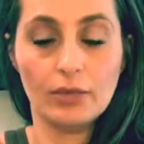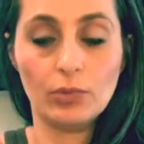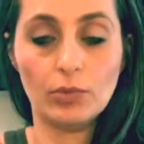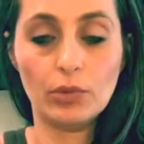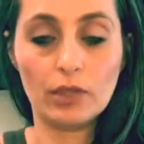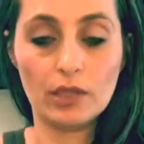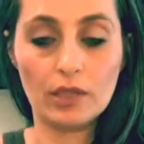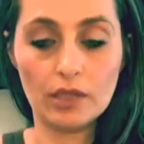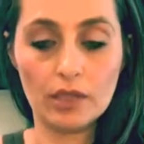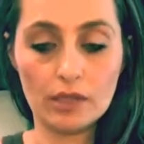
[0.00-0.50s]

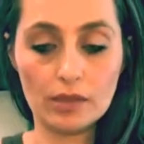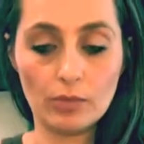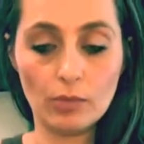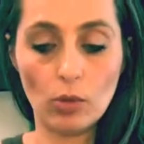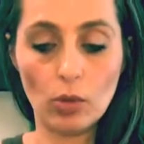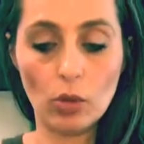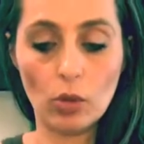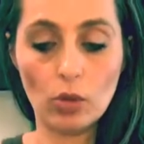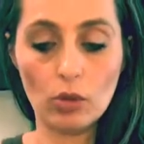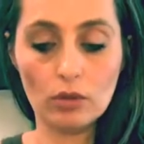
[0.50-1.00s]
Put in this
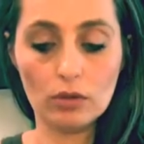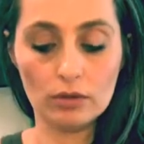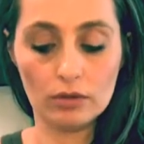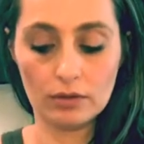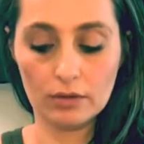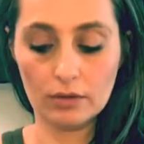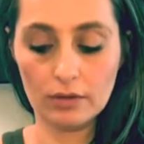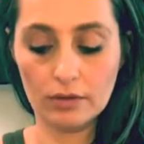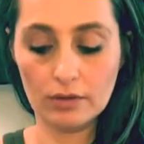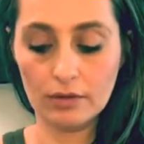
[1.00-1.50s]
bowl.
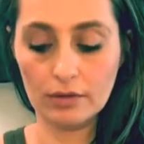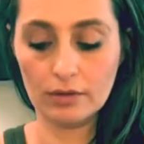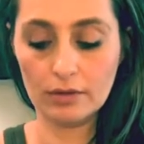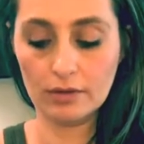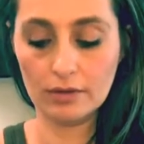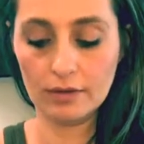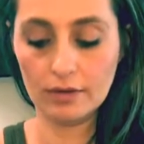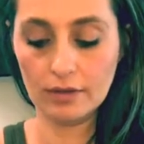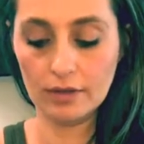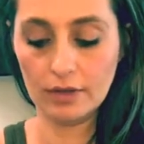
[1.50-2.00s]

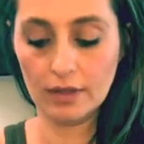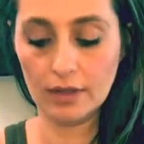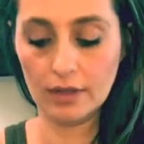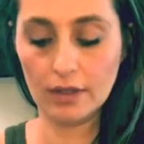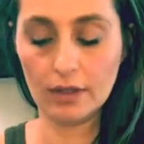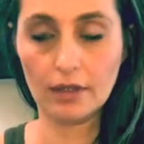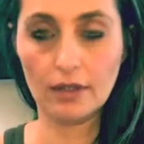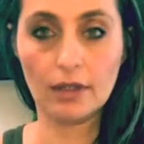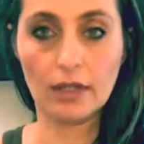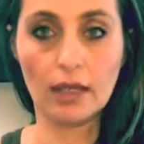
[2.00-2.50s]

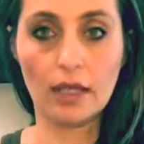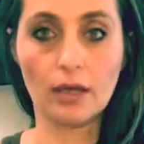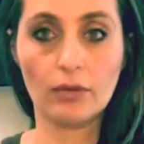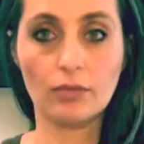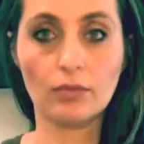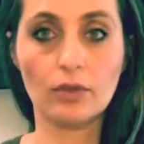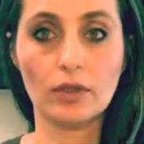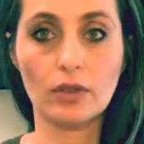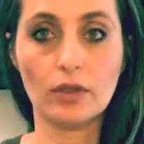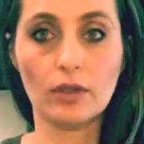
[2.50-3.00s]
Now
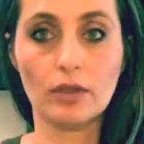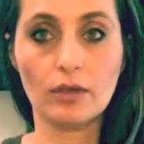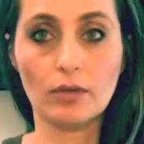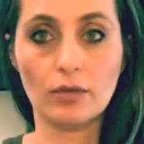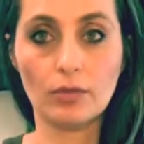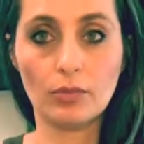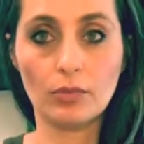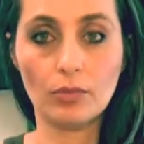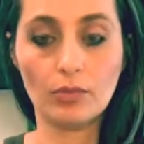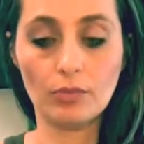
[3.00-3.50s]
I'm gonna
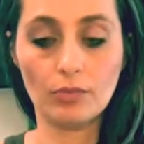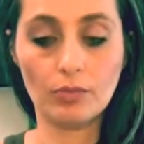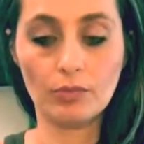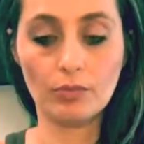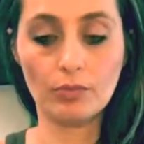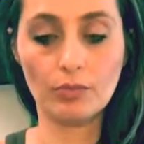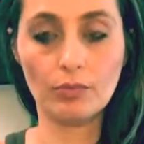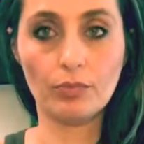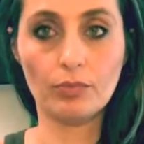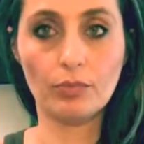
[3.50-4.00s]

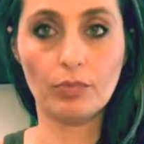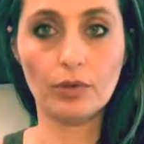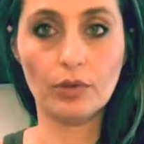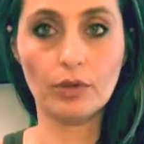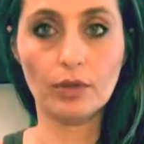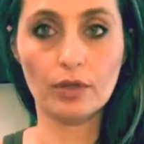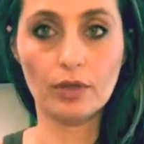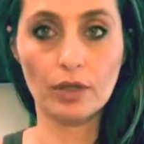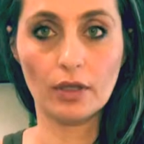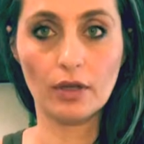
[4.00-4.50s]

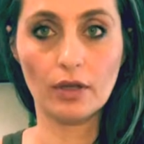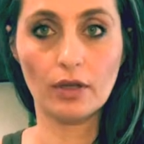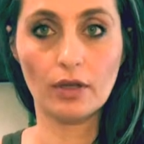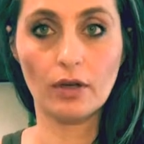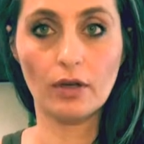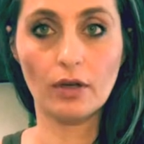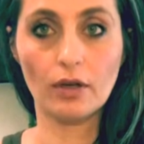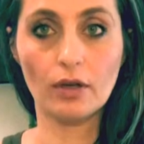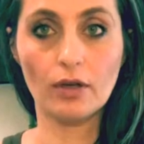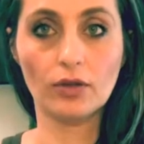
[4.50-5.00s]
put
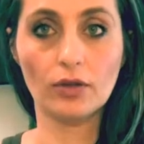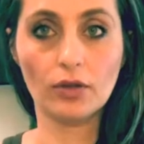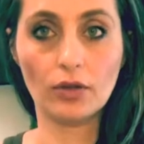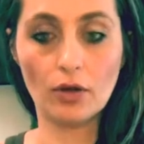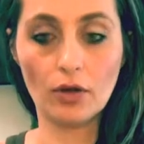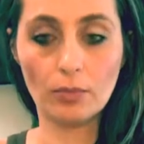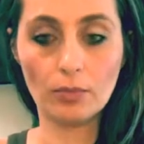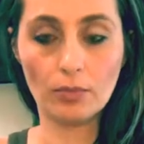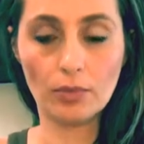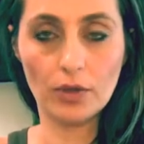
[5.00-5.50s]
on
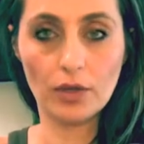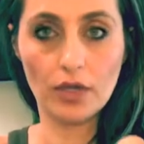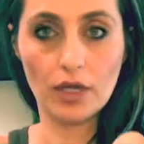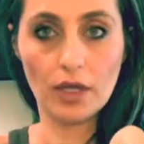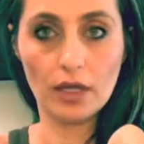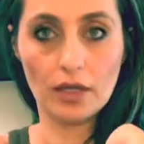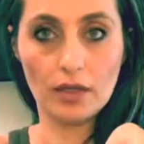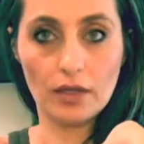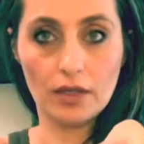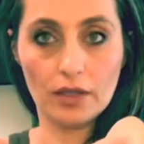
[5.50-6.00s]
top
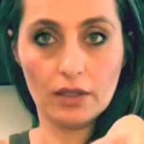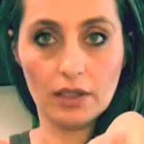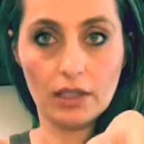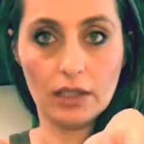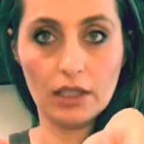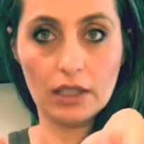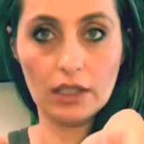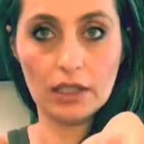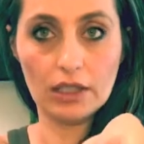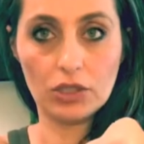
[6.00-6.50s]
the
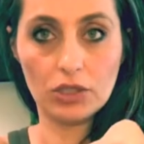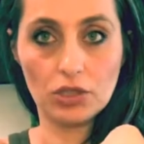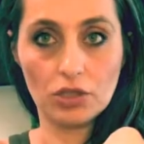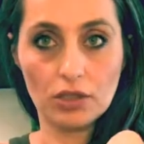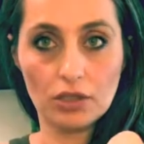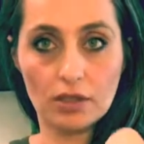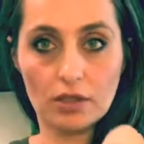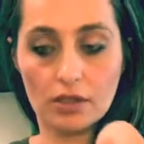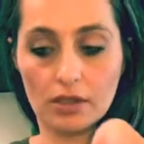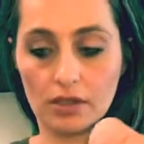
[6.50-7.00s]

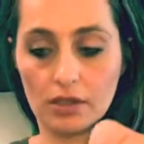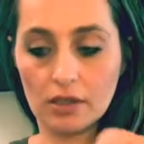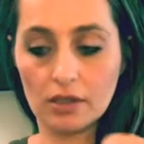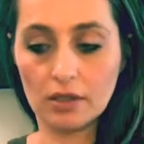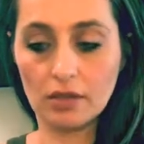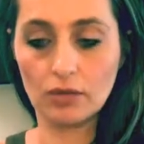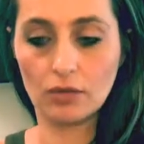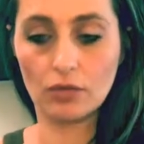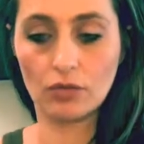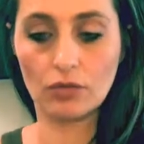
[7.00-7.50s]
delicious
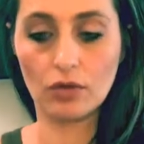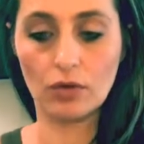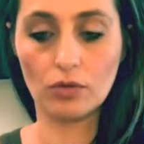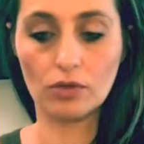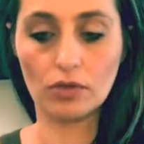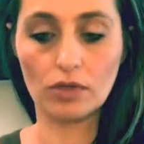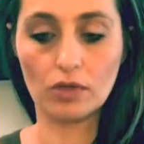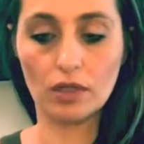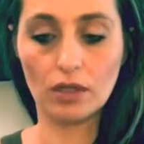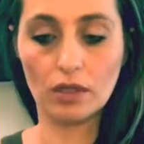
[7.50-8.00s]

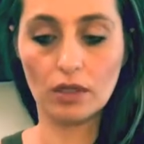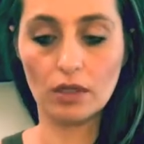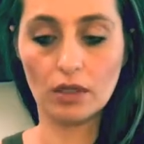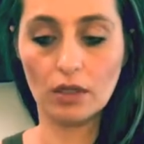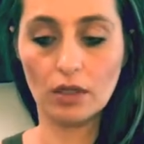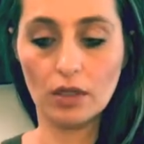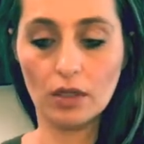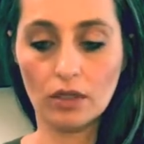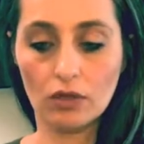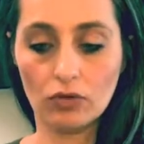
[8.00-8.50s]
roasted
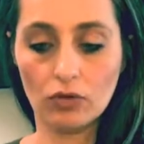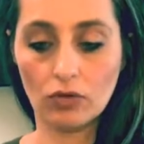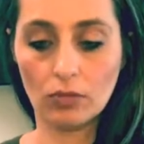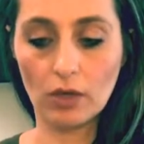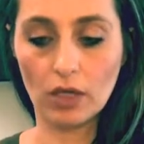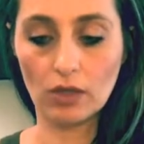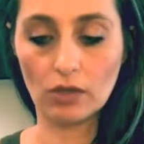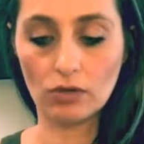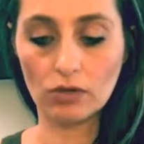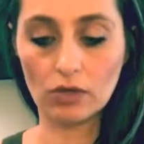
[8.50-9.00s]

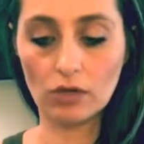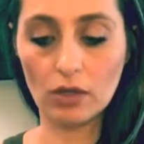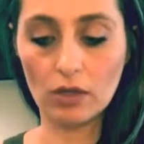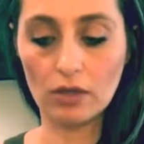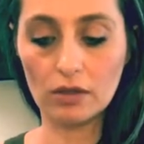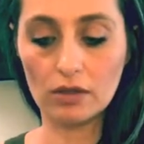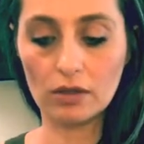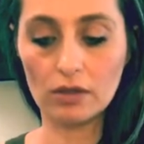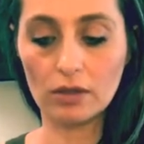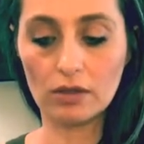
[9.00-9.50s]
tomato
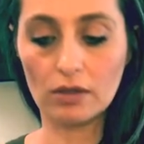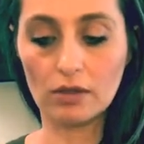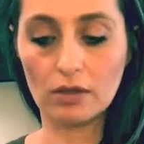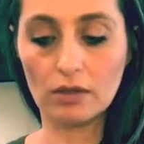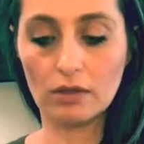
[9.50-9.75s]
sauce.